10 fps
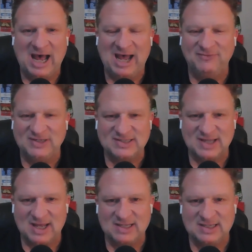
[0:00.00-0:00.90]
I've
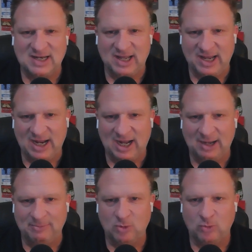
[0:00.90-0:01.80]
decided today
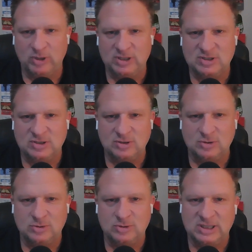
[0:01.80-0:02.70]
I'm going to,